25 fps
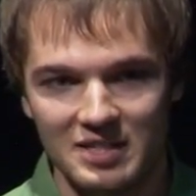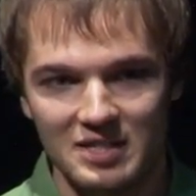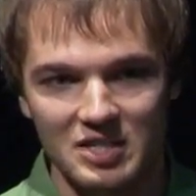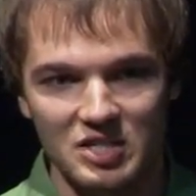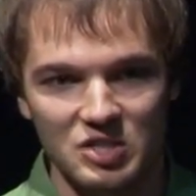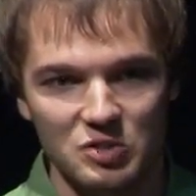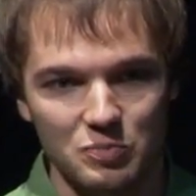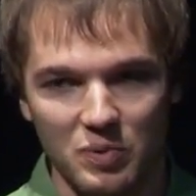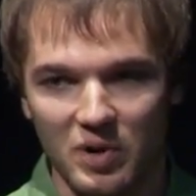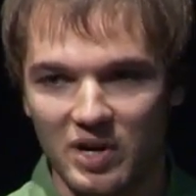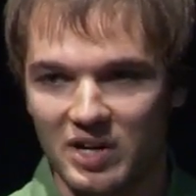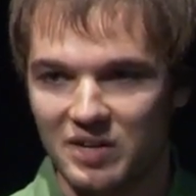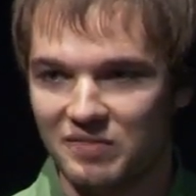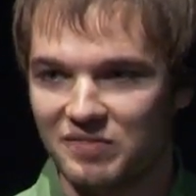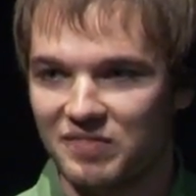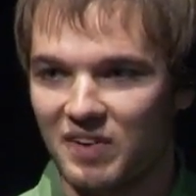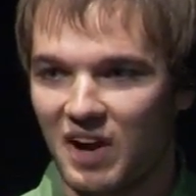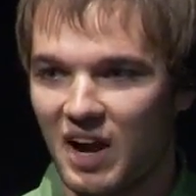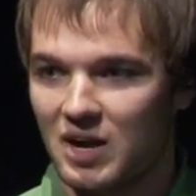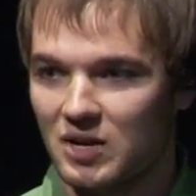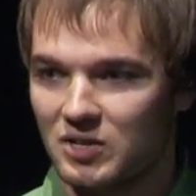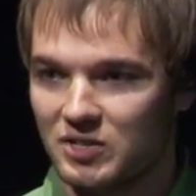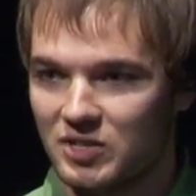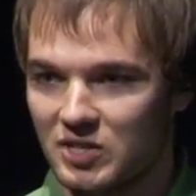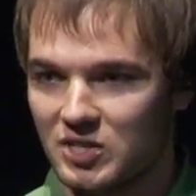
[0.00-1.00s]
spreading
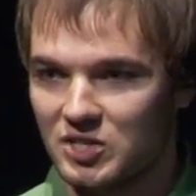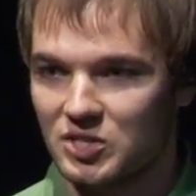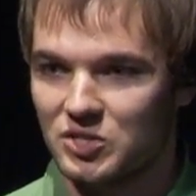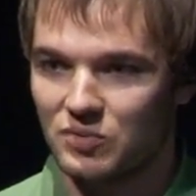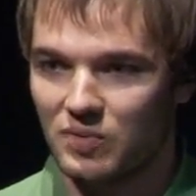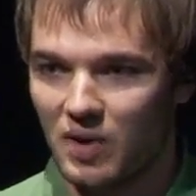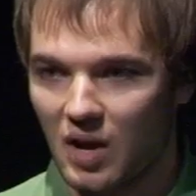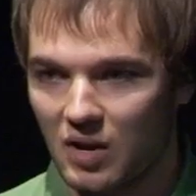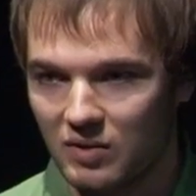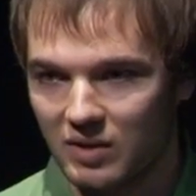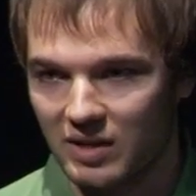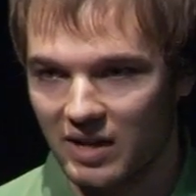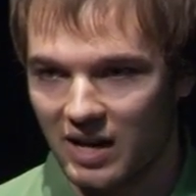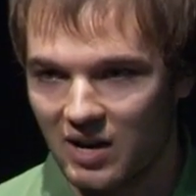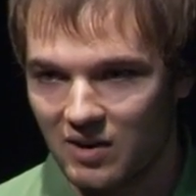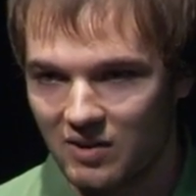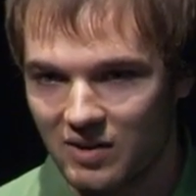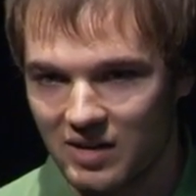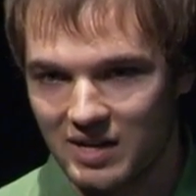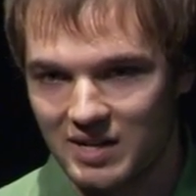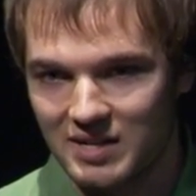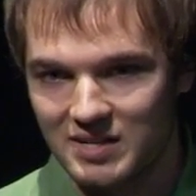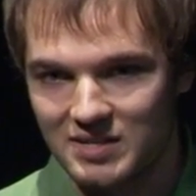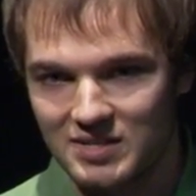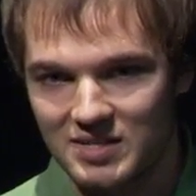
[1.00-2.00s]
fire to the surrounding
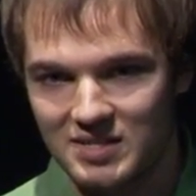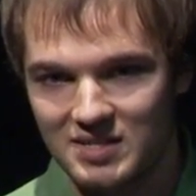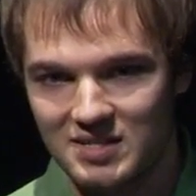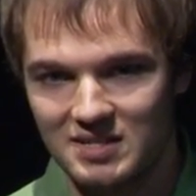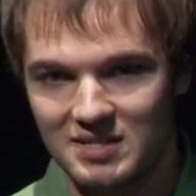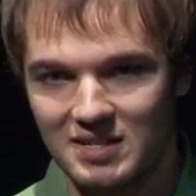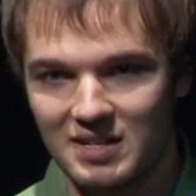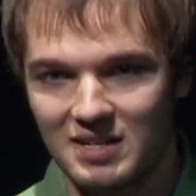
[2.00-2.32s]
areas.